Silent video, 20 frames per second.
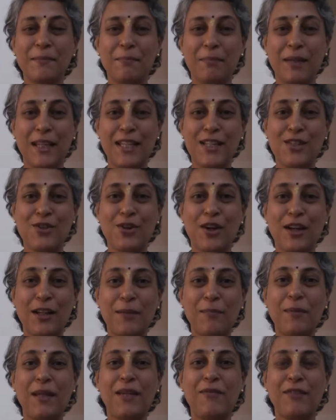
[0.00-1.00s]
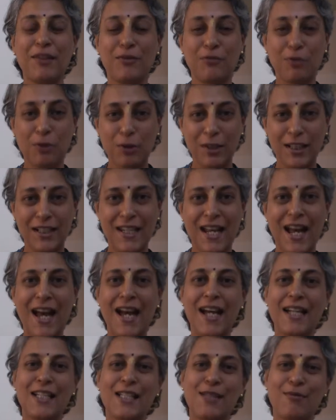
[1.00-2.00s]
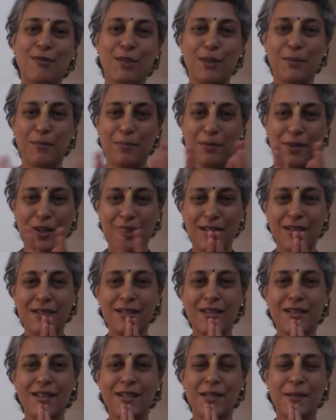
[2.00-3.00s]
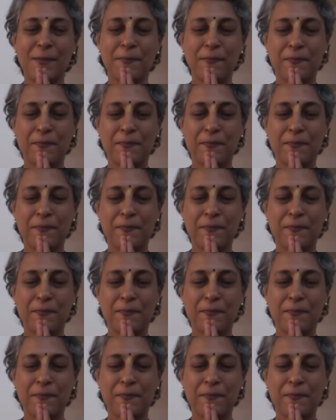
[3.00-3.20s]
Please join me with folded hands for the prayers.